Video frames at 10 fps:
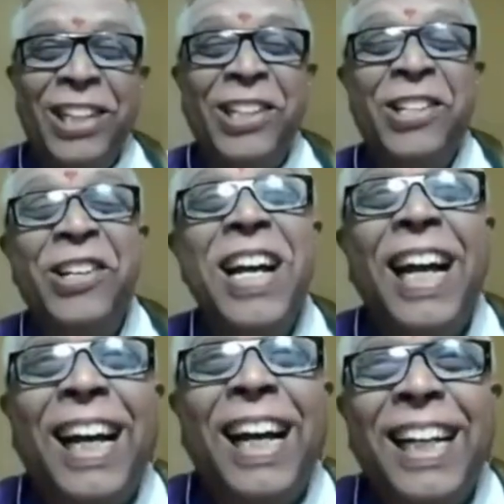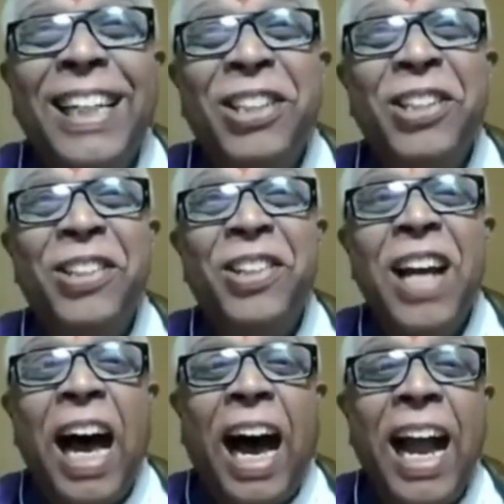So
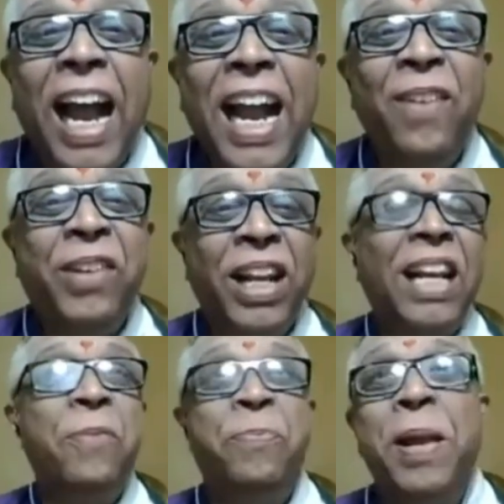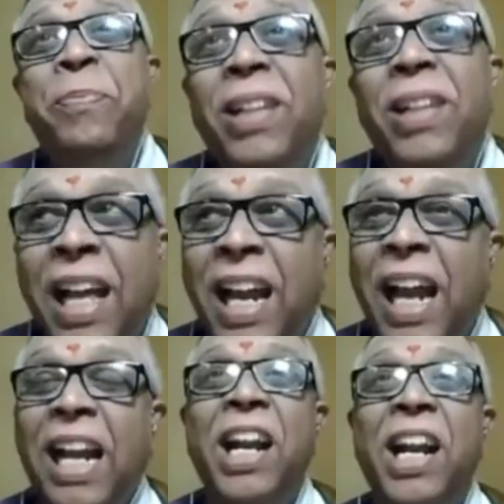I have real life people there.
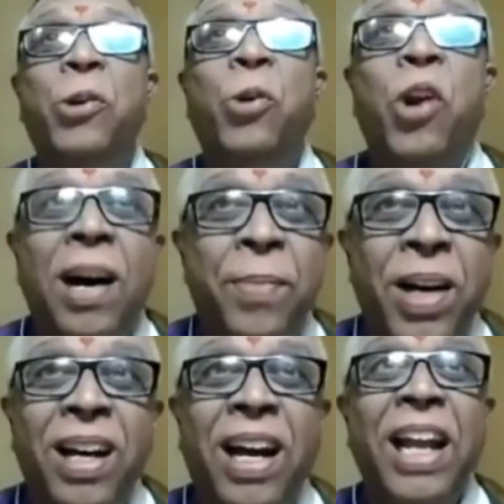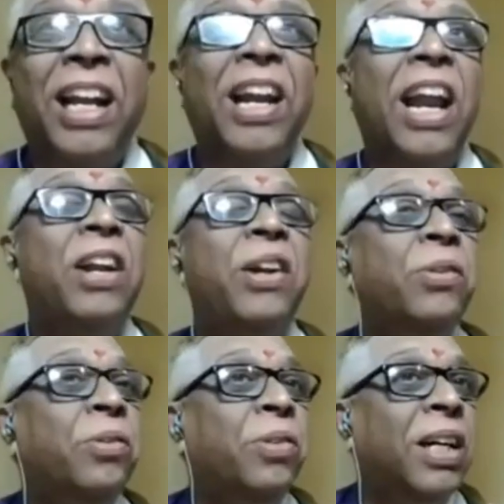I connect to Rama. I connect
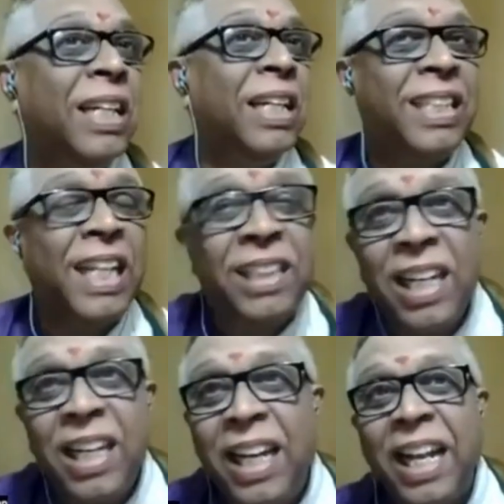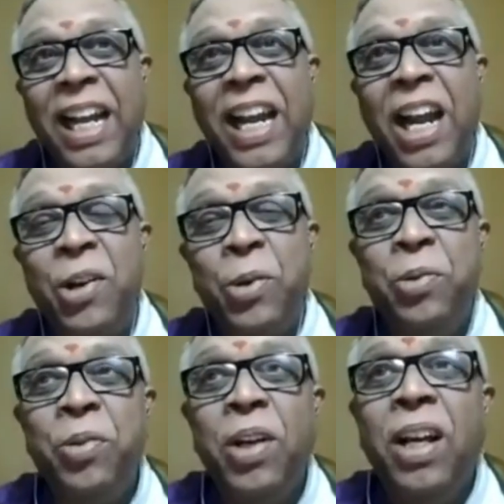to Sita. I connect
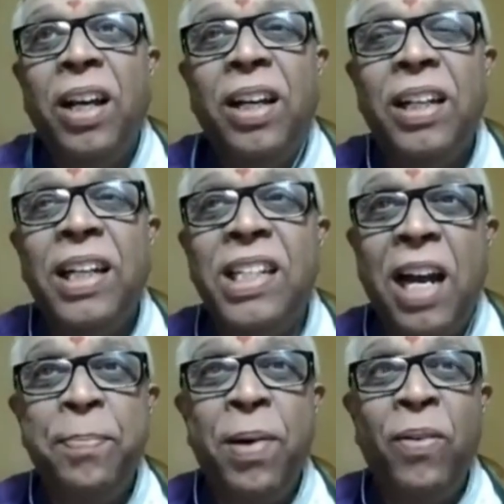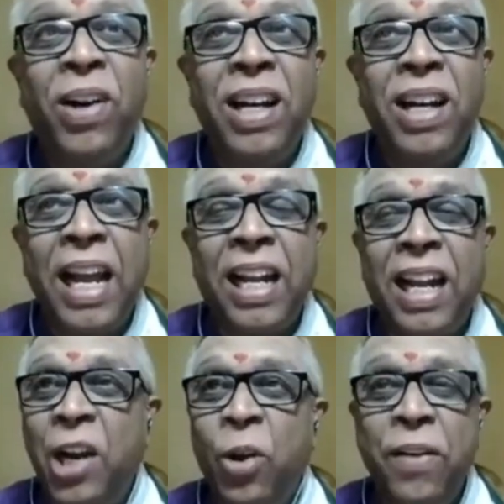to Jambavan. I
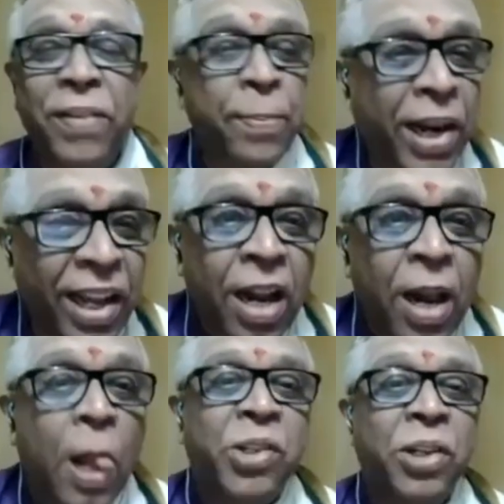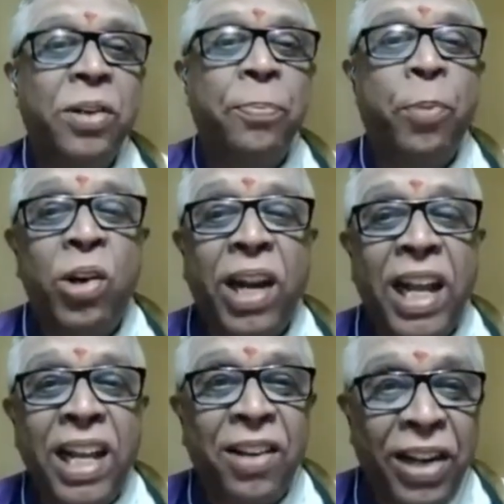connect to everybody. So
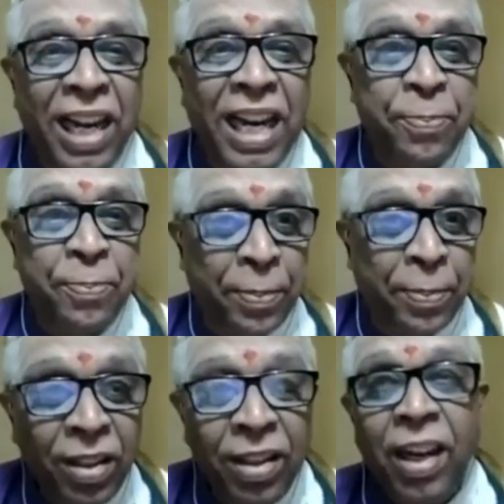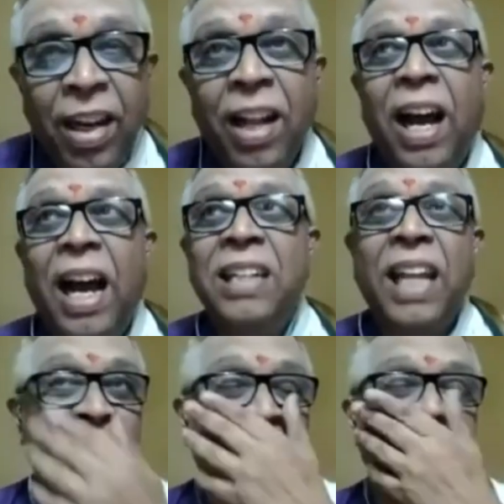portrayal of real life people, and
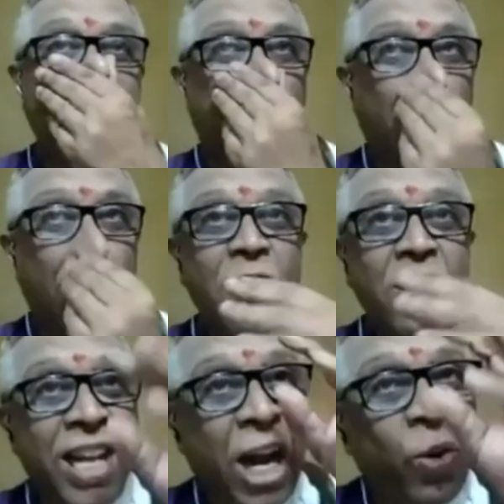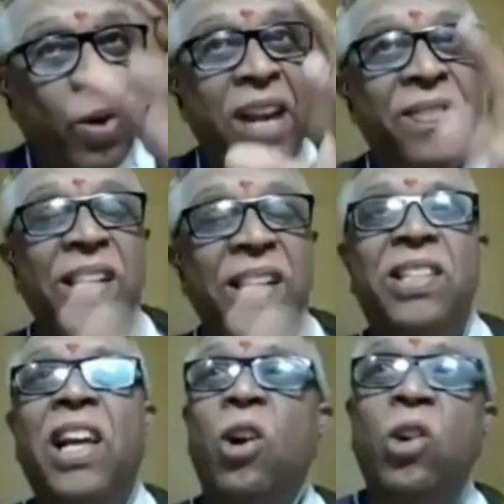the events are all day-to-day
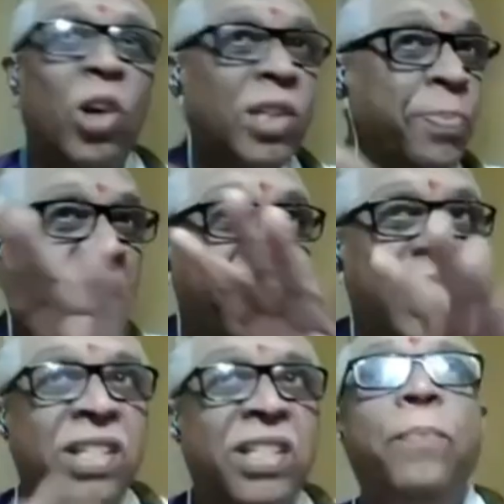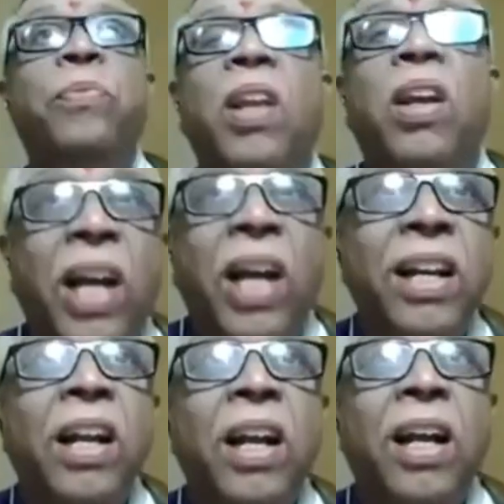events. They're not cosmic events,
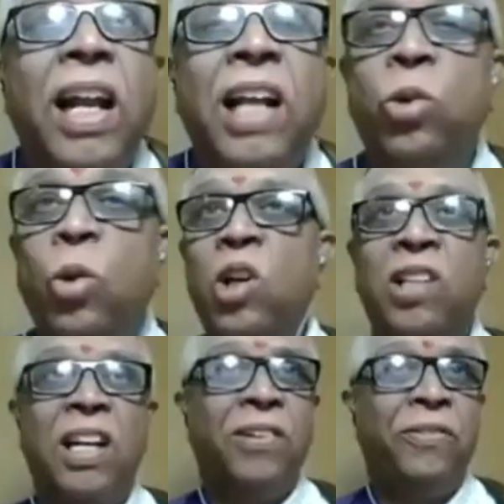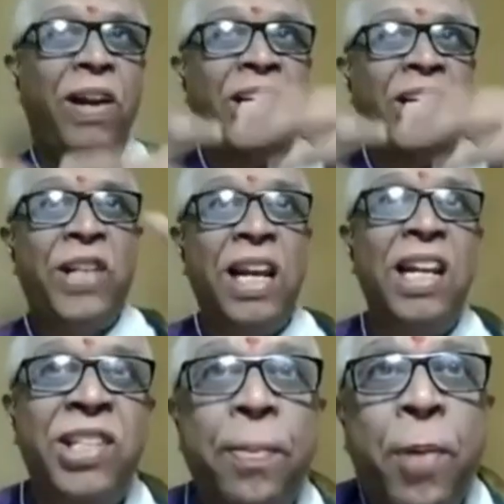right? Like Duryodhana felt
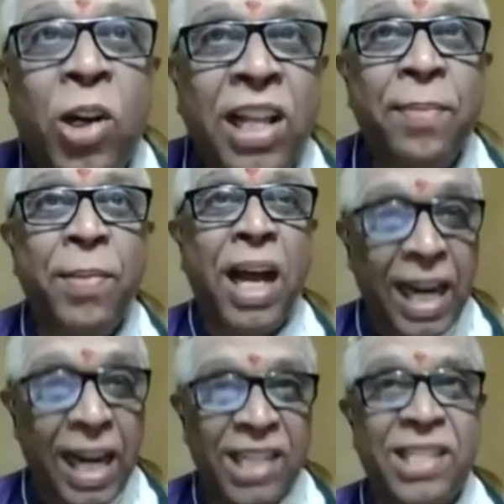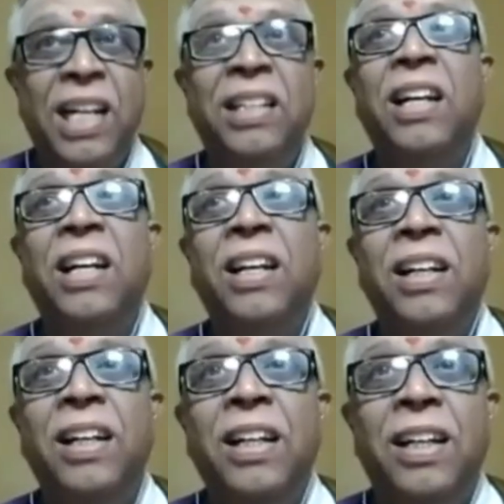jealous about Dharma. I understand
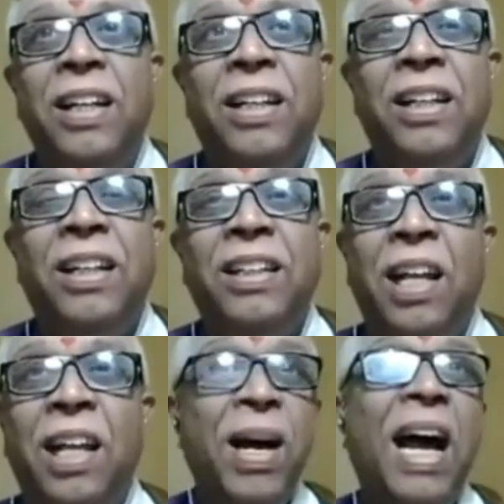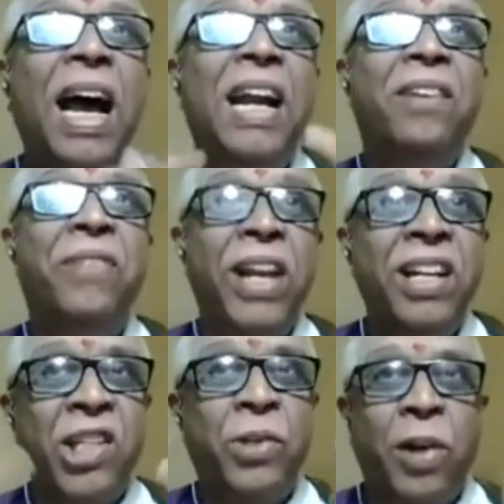that. Dharma had a
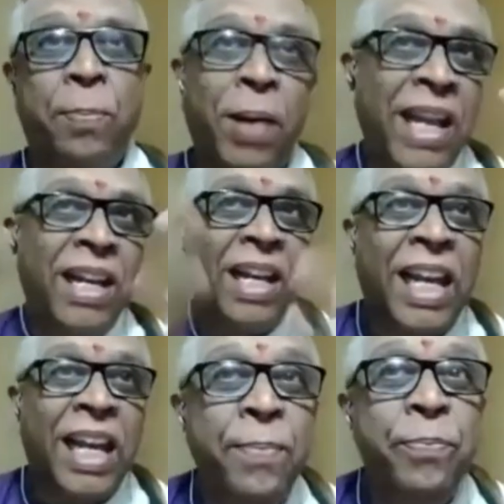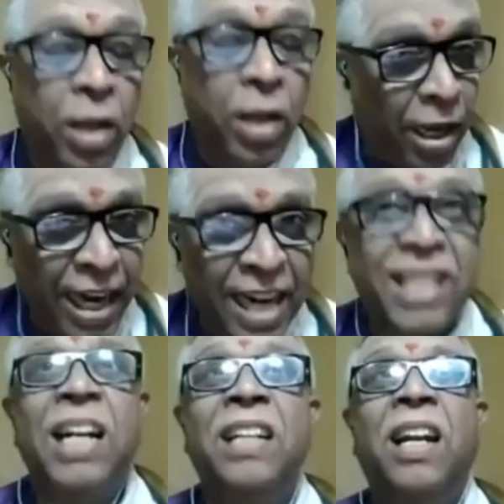weakness for playing a game. I
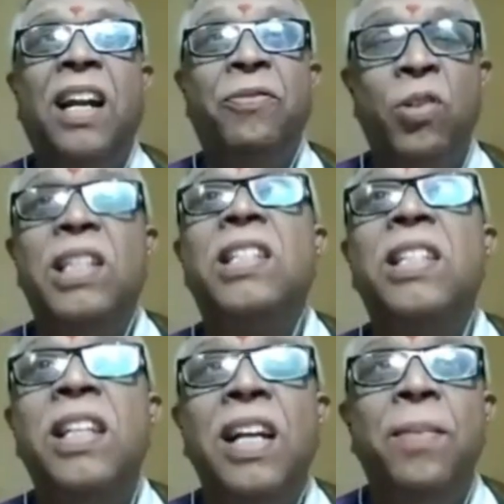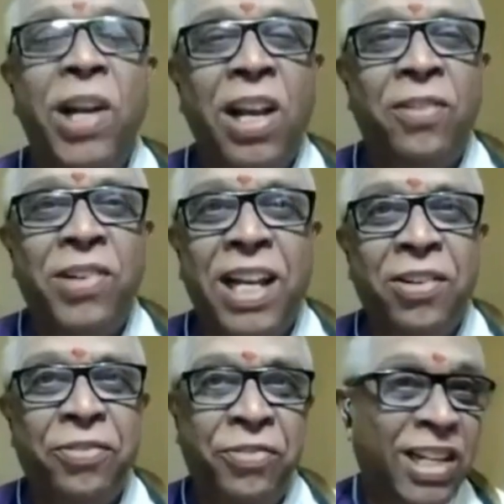understand that. Of course, yes. Many of us
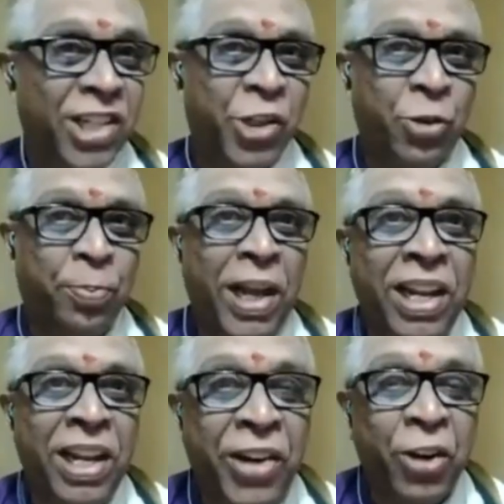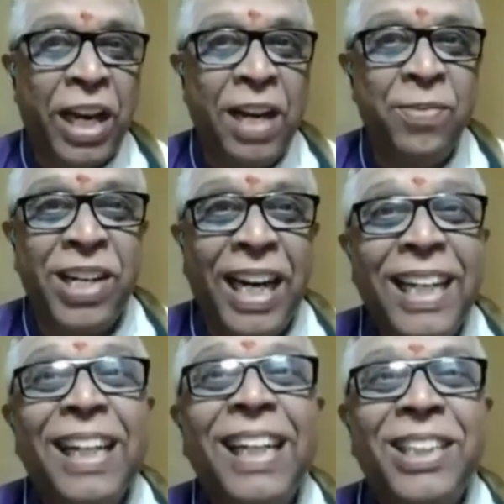have a weakness to playing video games, right?
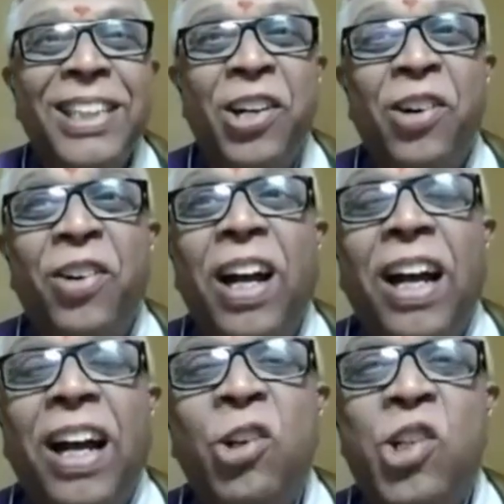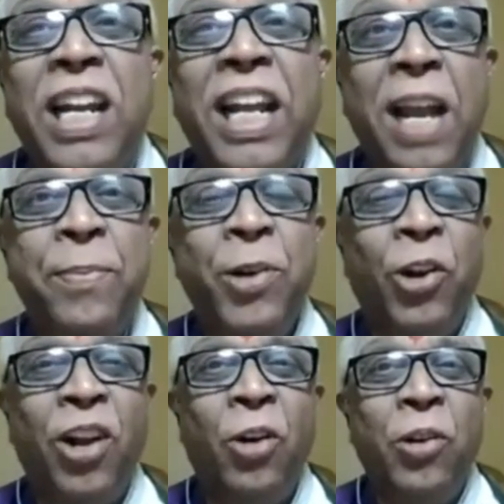So you start a game, you
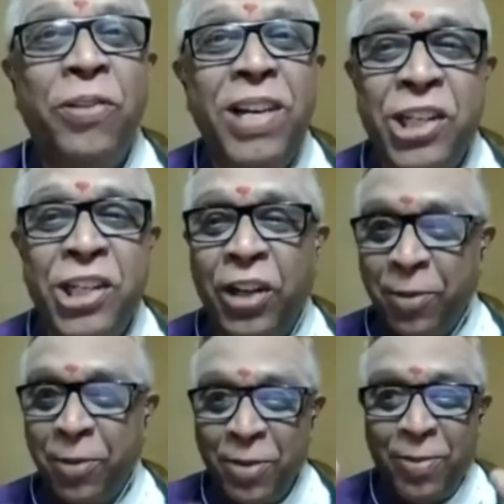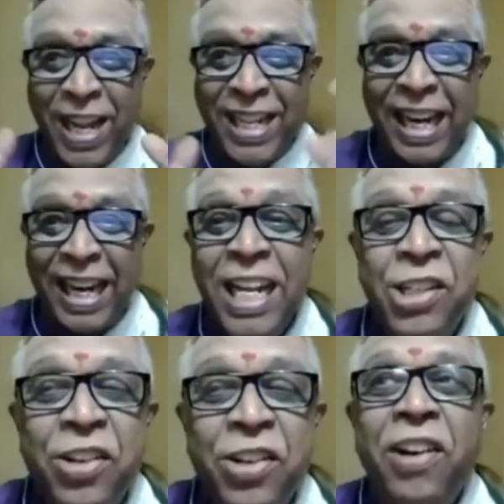don't know how to finish it. You keep on playing that.
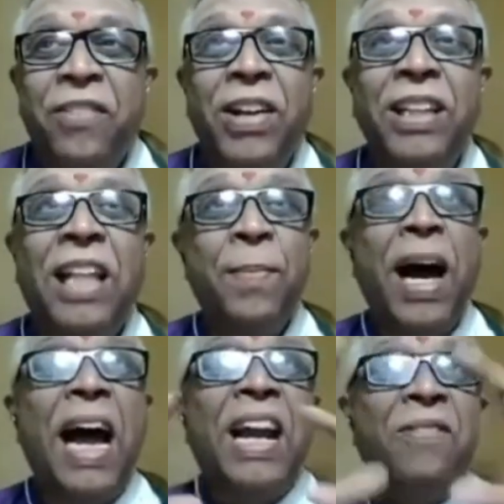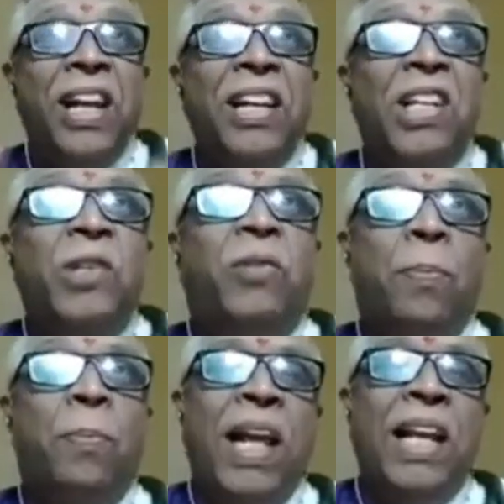So when Dharma had a weakness
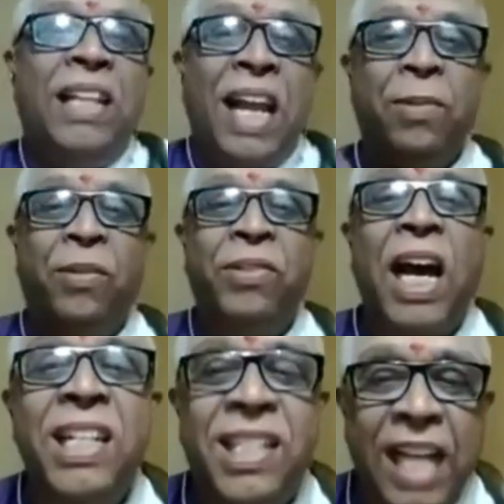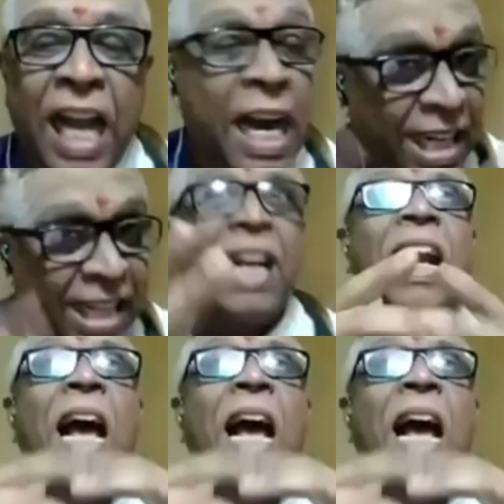for playing the game of dice, I understand.